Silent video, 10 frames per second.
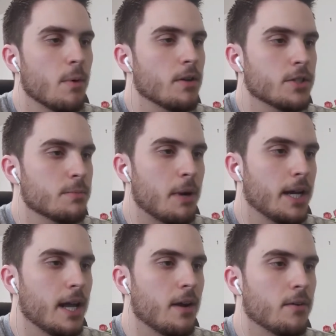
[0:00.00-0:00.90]
as well just
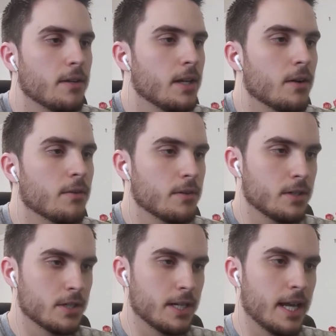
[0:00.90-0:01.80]
buy now,
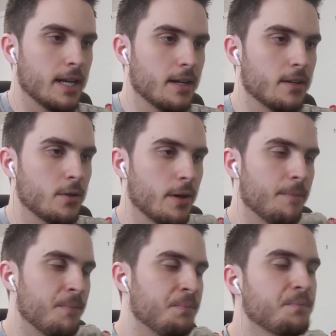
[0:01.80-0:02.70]
just to get into it.
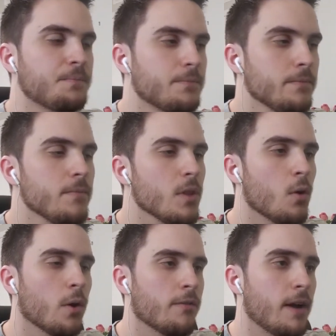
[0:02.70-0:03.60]

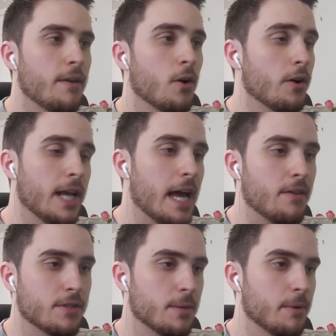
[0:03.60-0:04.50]
Or if I already
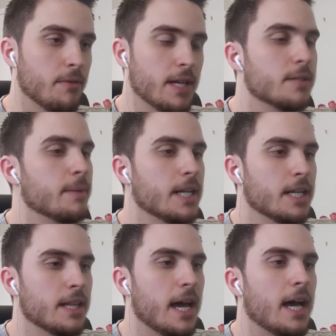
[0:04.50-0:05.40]
have some investment
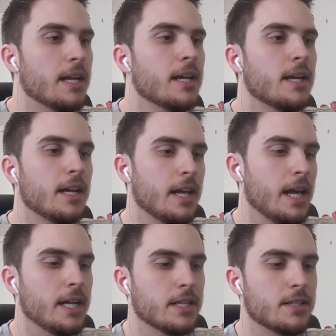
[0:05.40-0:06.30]
into that
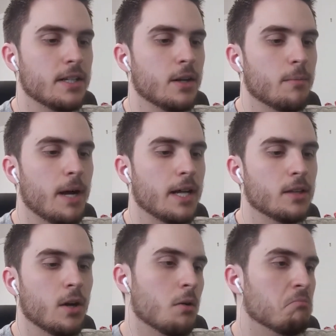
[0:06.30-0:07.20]
and it's, buying
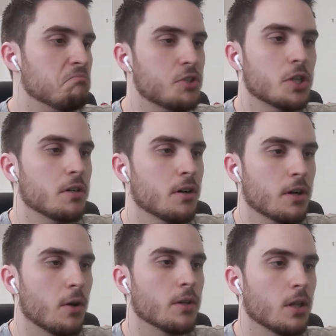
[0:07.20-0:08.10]
low, sure, or
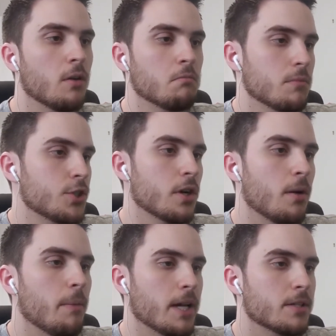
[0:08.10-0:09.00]
going low, sure,
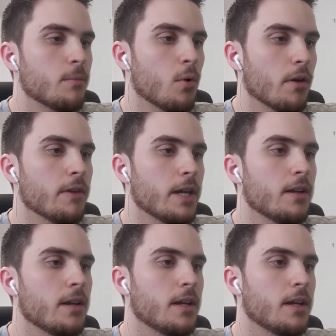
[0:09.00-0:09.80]
I'll buy some more of it.